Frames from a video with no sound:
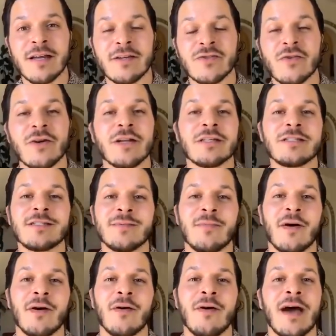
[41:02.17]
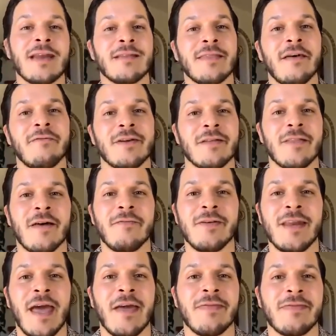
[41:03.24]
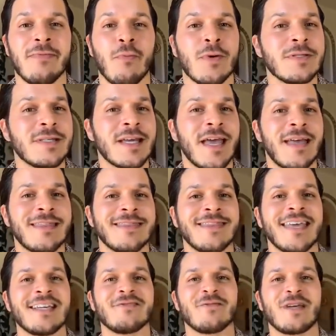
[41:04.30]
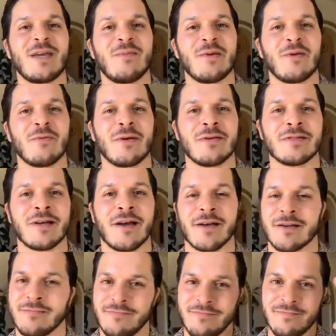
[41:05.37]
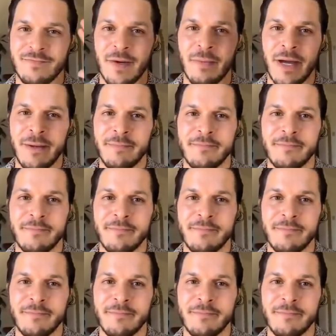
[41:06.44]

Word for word: Join us tomorrow at 11:11, and once again, thanks for keeping it real talk. Bye bye.